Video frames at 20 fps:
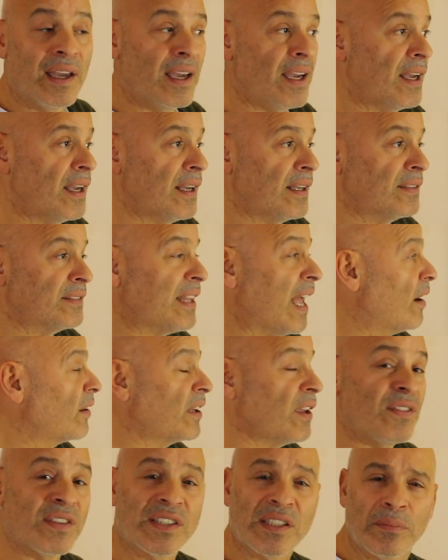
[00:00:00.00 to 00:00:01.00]
and that'll
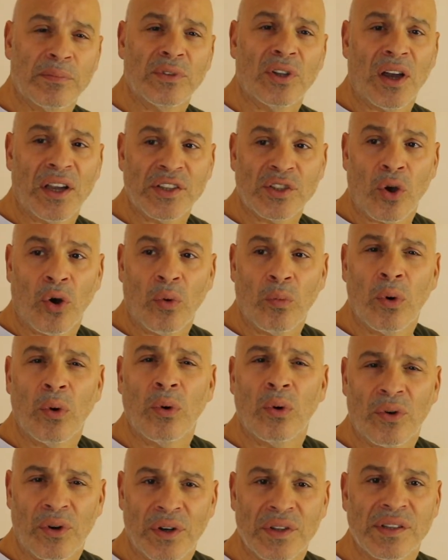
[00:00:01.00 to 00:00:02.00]
give us some nice hot
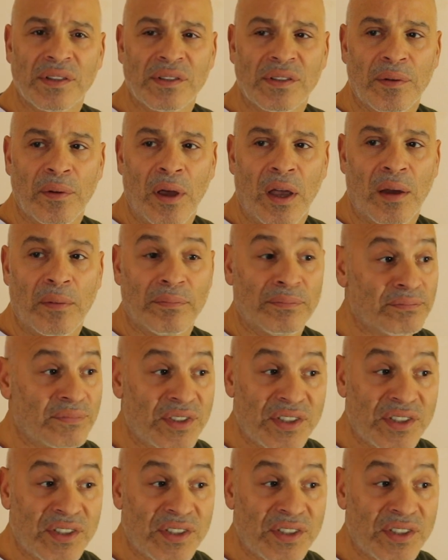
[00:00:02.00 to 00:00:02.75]
water and